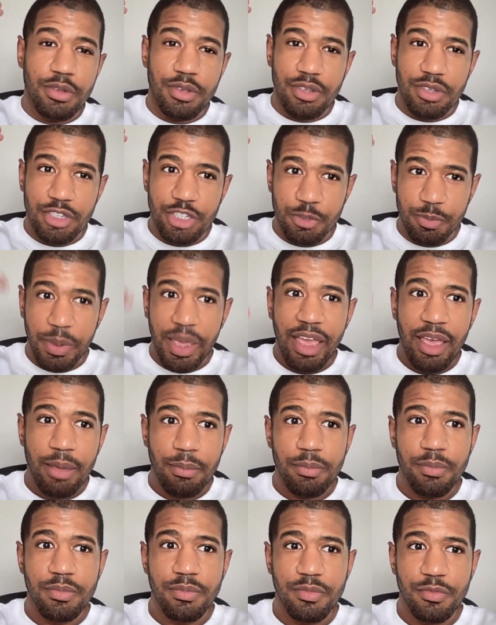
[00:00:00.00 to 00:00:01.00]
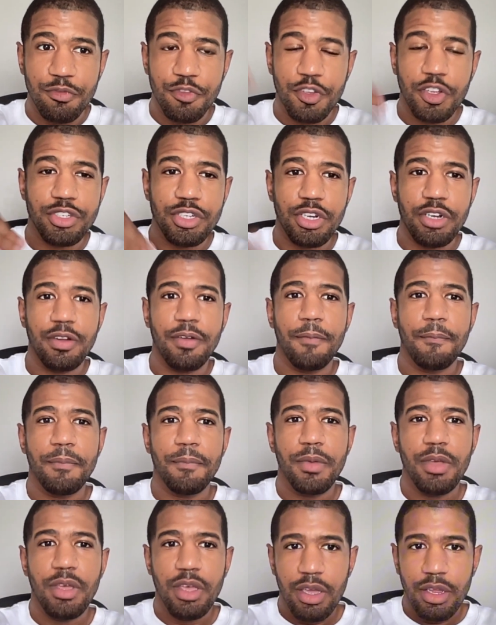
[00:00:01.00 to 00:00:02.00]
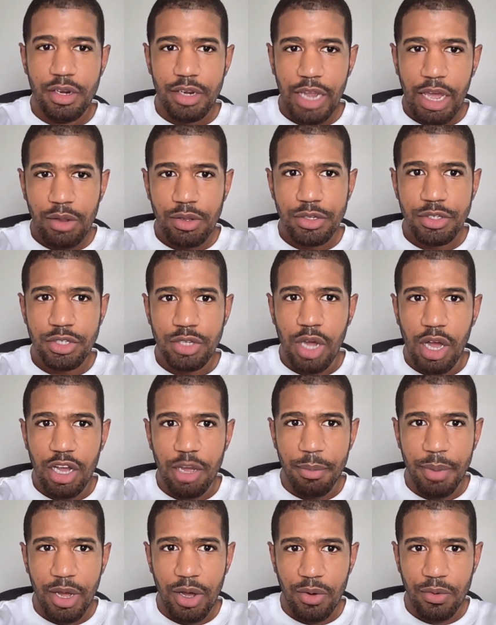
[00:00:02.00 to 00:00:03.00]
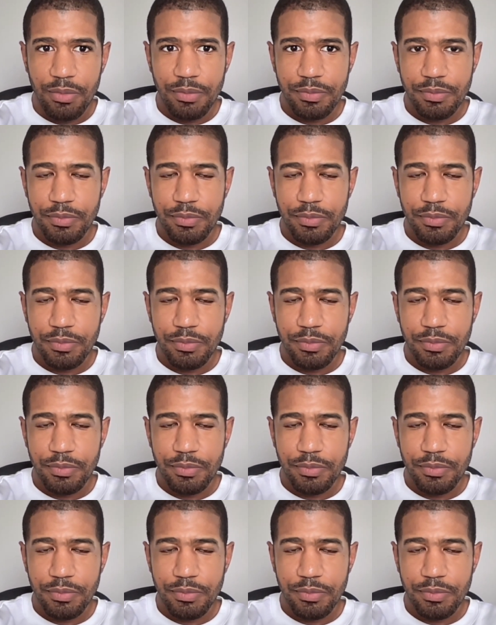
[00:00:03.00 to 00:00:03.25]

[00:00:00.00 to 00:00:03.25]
spam filter. Now let's talk about